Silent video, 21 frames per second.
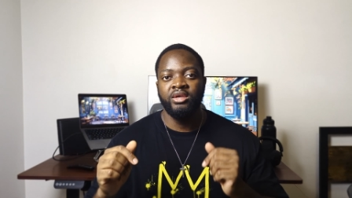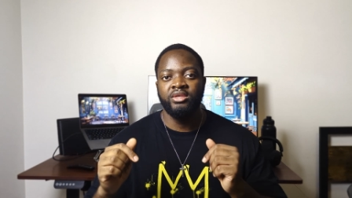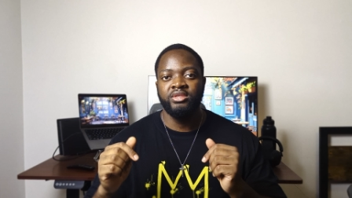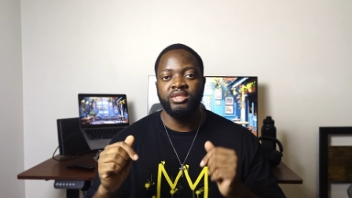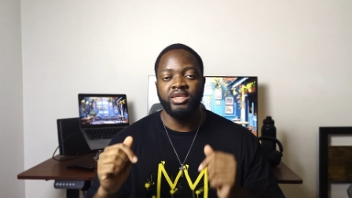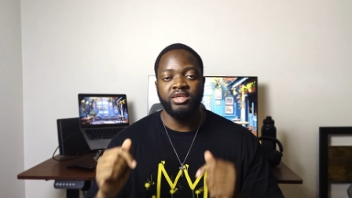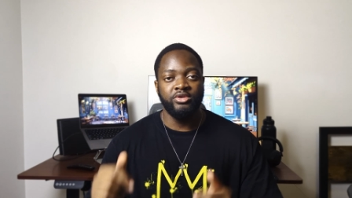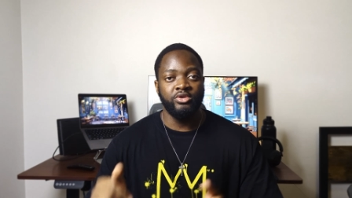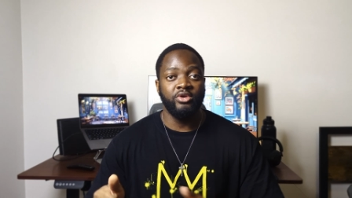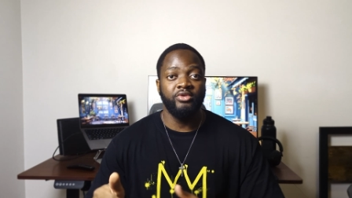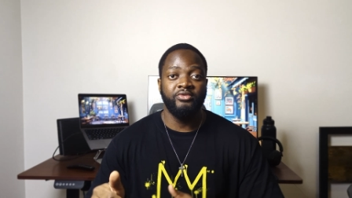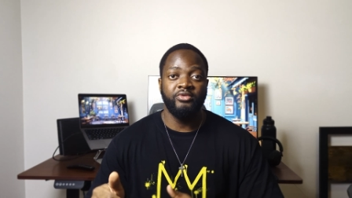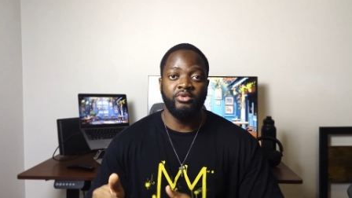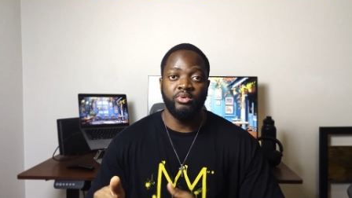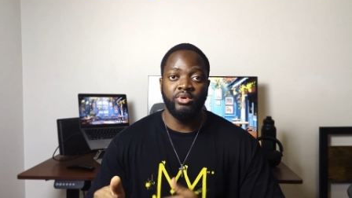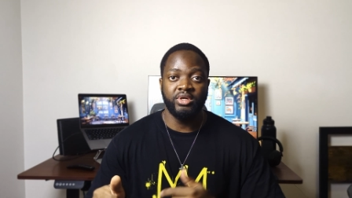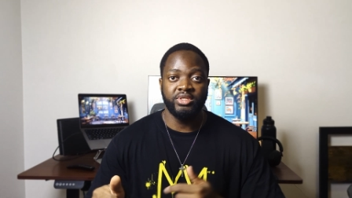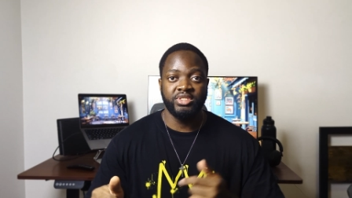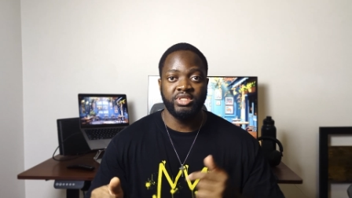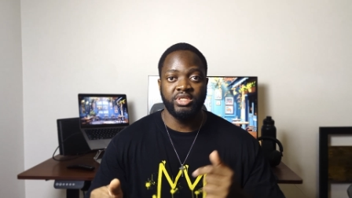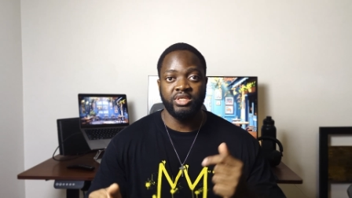Thank you all for
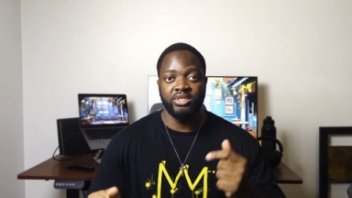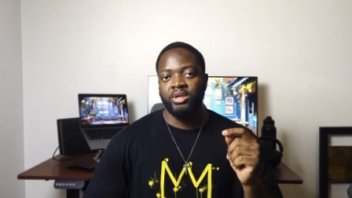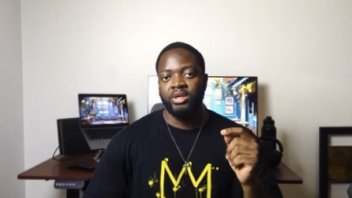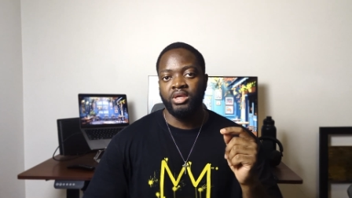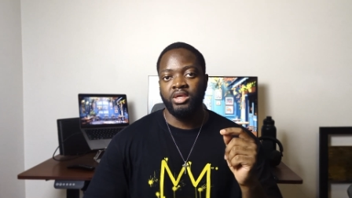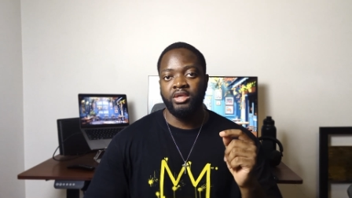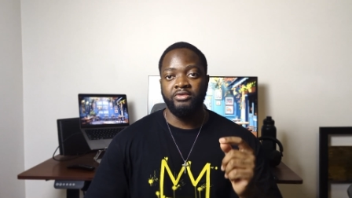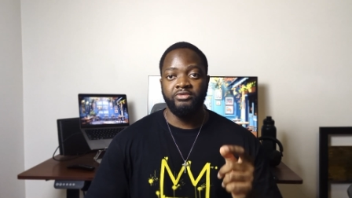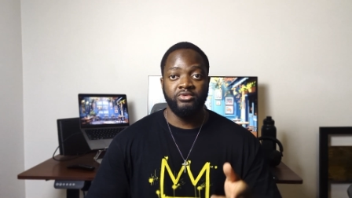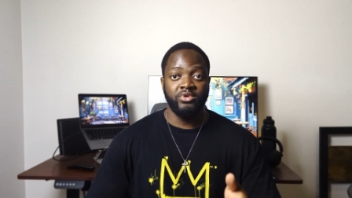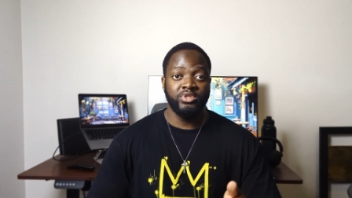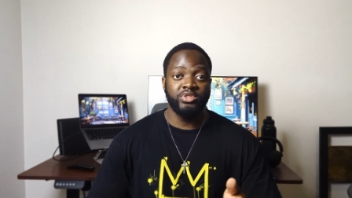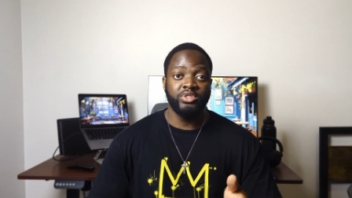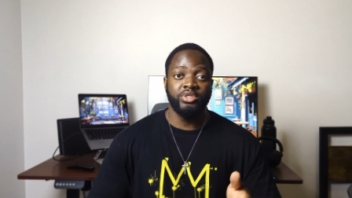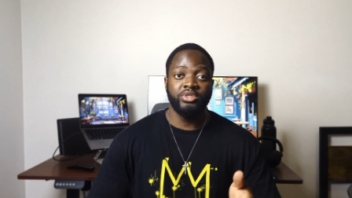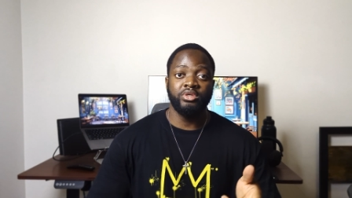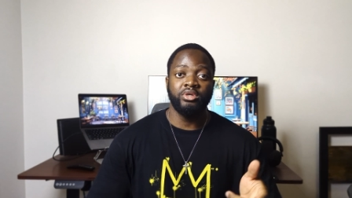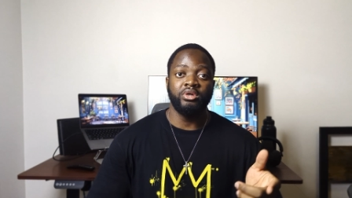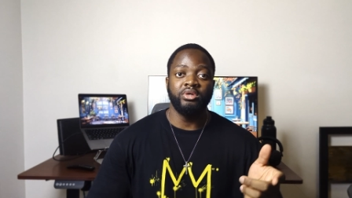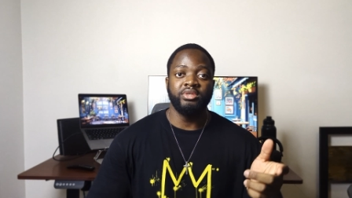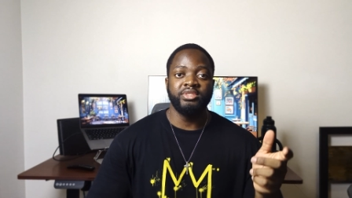watching. If you enjoyed
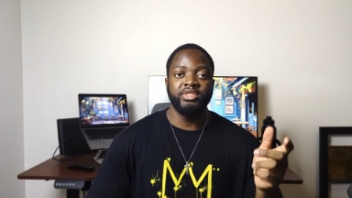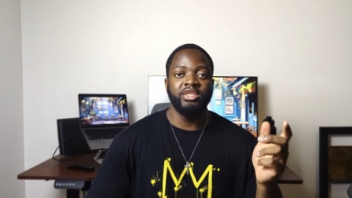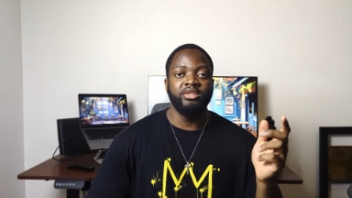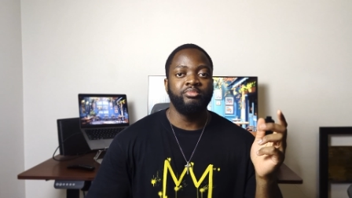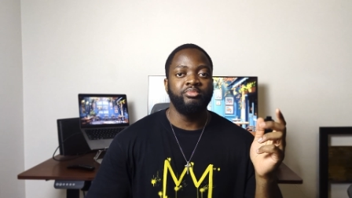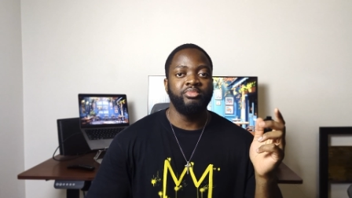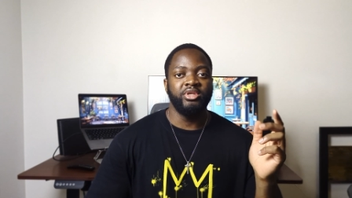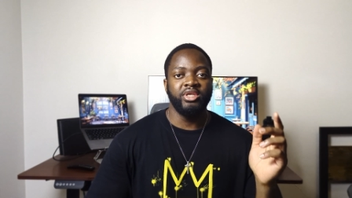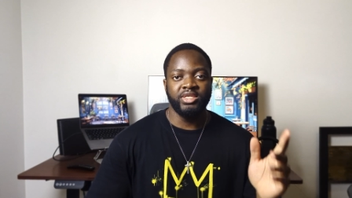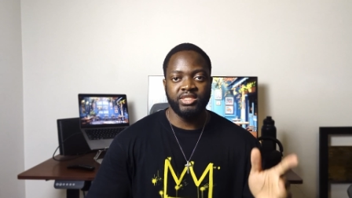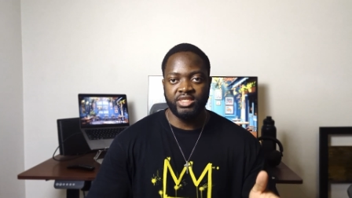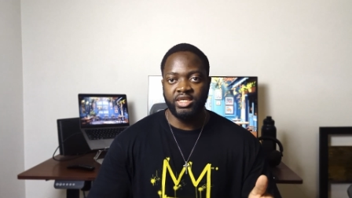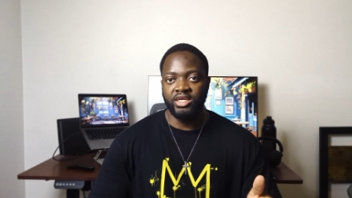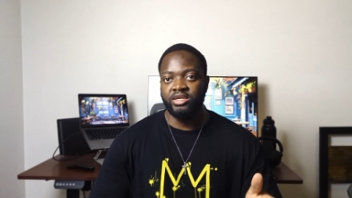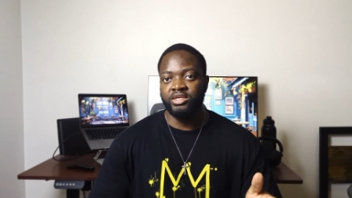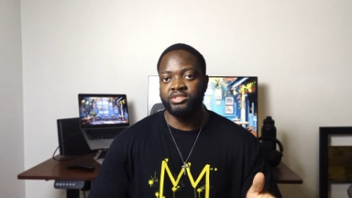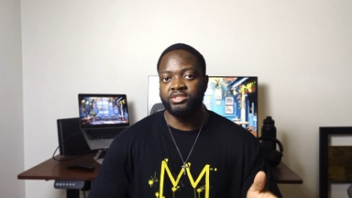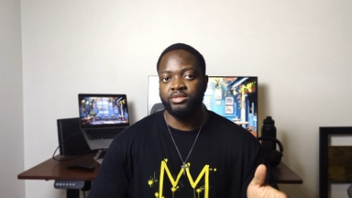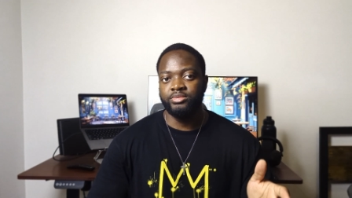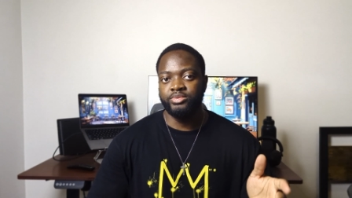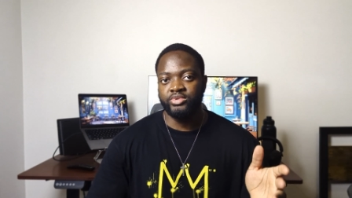the content, please like
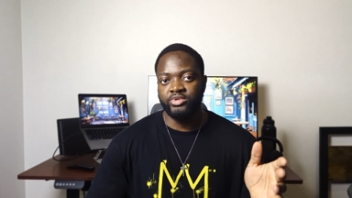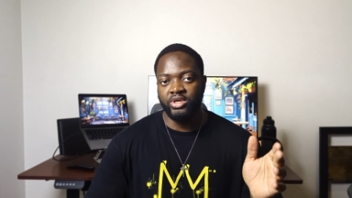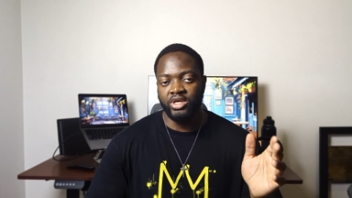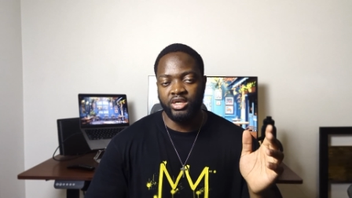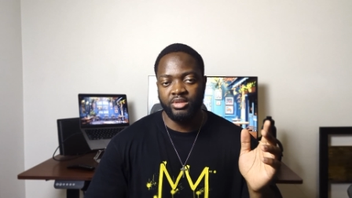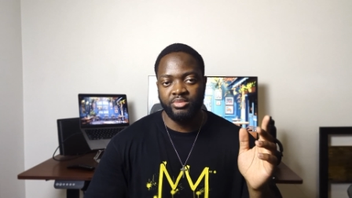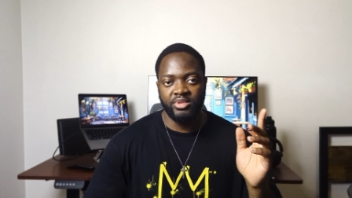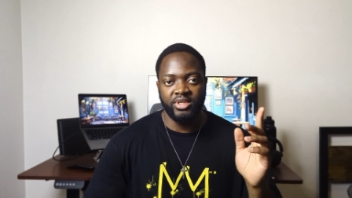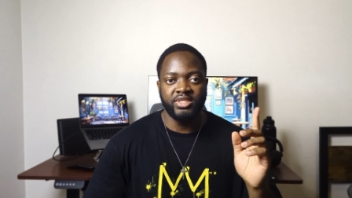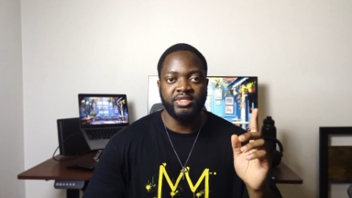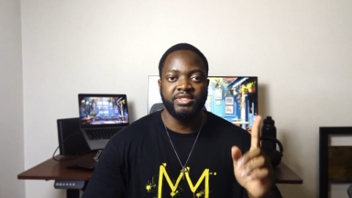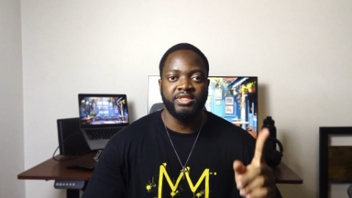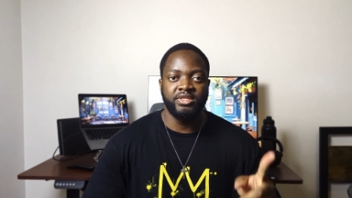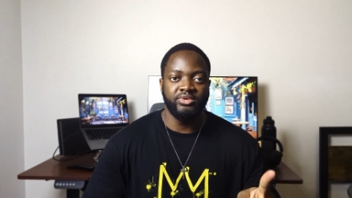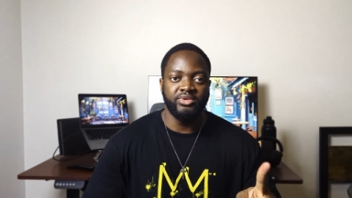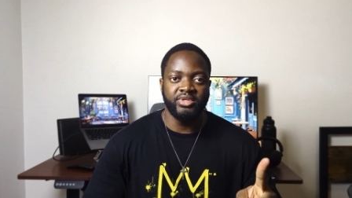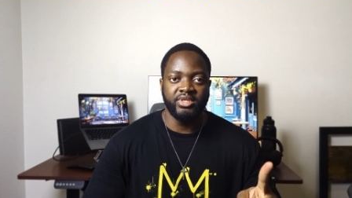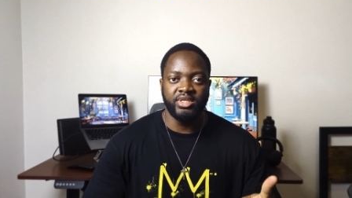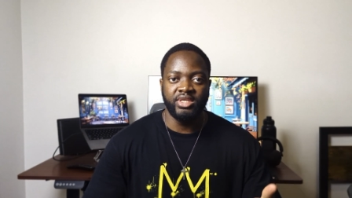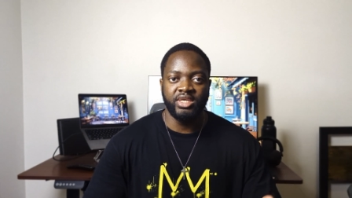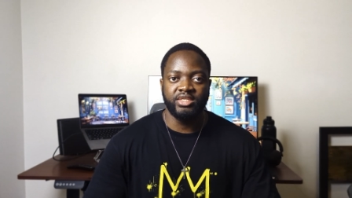and subscribe, and see you
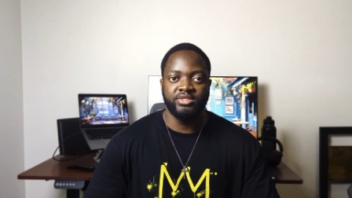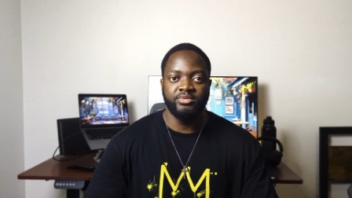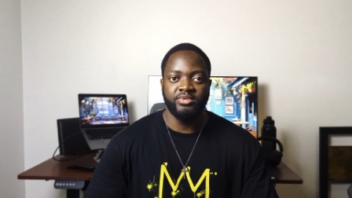in the next one.